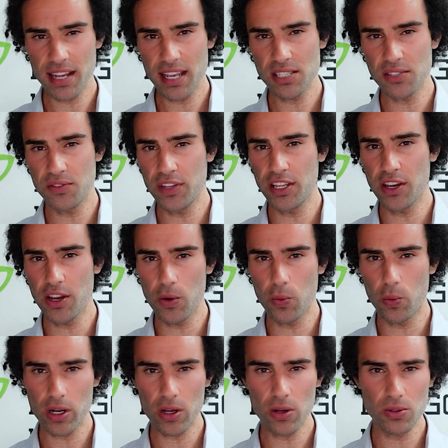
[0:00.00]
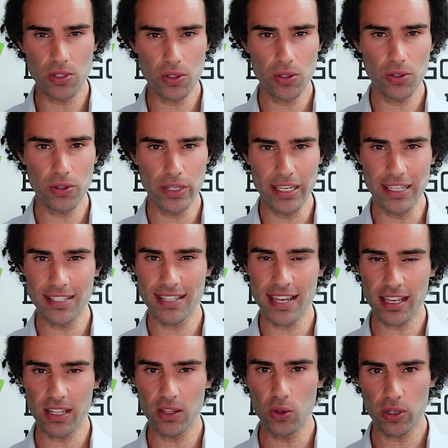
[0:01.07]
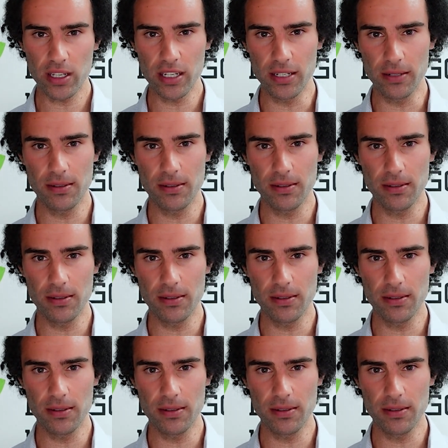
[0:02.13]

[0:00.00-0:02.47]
in today's video, what I'll do is take a look